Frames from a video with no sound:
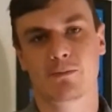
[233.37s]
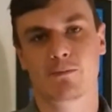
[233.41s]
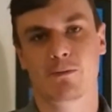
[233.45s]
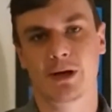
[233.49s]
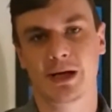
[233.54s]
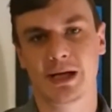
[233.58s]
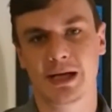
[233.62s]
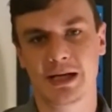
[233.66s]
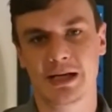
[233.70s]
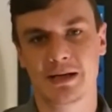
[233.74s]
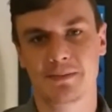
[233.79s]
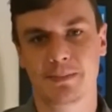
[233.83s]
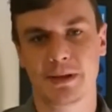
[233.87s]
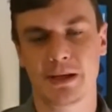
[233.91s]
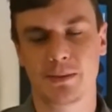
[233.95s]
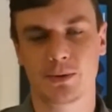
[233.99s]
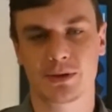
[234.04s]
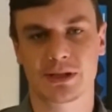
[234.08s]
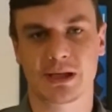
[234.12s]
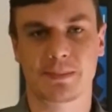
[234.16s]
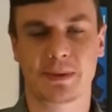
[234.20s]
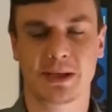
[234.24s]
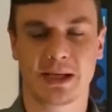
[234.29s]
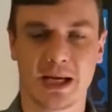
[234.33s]
read people's
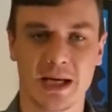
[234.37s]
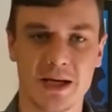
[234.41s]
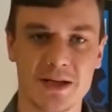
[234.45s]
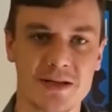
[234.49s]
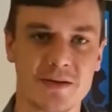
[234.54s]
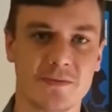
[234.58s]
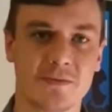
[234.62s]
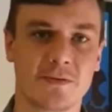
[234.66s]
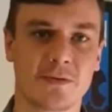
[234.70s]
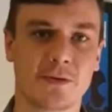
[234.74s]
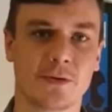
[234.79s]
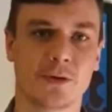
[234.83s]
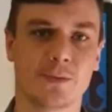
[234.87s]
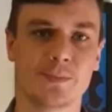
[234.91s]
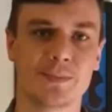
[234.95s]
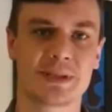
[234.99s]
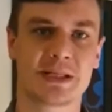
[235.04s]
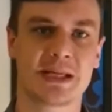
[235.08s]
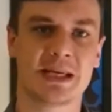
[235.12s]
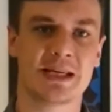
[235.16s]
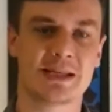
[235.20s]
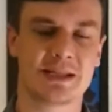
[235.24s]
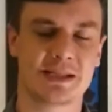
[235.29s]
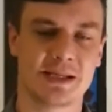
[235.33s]
application forms
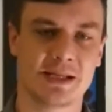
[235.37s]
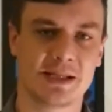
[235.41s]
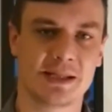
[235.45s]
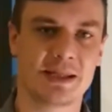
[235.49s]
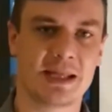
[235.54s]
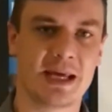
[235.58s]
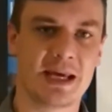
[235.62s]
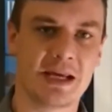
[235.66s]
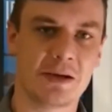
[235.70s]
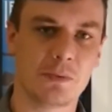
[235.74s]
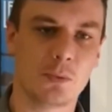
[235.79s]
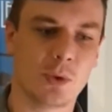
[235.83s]
is that they